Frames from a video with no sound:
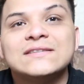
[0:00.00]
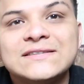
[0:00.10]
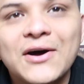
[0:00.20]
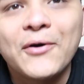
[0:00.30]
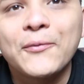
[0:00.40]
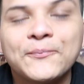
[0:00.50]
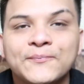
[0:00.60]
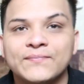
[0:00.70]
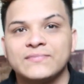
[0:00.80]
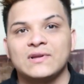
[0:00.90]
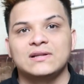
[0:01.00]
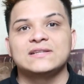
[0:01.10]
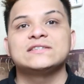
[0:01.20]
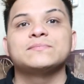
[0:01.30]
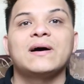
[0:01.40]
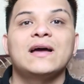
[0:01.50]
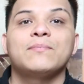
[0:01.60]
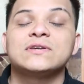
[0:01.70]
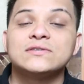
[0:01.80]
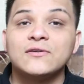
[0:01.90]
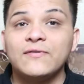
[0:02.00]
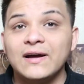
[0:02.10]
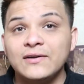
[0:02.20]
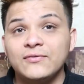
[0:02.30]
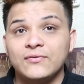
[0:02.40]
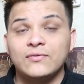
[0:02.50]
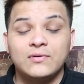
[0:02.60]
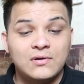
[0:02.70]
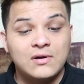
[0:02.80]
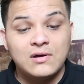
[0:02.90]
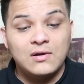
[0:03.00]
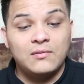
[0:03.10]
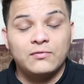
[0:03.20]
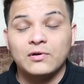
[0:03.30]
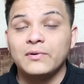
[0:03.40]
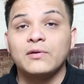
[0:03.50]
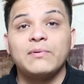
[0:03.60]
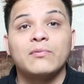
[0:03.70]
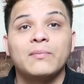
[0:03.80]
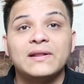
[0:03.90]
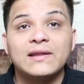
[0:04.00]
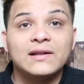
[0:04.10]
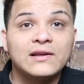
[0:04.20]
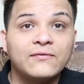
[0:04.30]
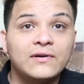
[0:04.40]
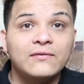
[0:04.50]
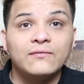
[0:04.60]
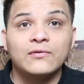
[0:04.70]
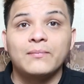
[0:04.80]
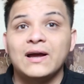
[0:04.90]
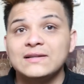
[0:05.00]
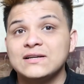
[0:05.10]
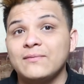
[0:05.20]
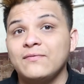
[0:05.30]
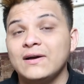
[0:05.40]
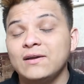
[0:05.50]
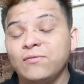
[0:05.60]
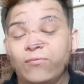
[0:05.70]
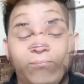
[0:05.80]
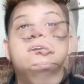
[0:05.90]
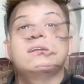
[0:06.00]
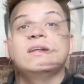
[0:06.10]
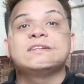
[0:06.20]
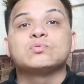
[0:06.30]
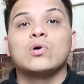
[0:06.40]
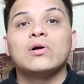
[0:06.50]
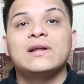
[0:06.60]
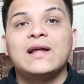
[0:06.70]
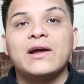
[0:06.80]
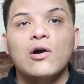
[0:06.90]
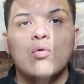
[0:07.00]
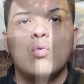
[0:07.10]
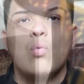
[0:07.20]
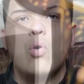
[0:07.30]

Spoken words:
So this is my personal 5. Some other people may think different from my top 5. Let's roll it, let's go.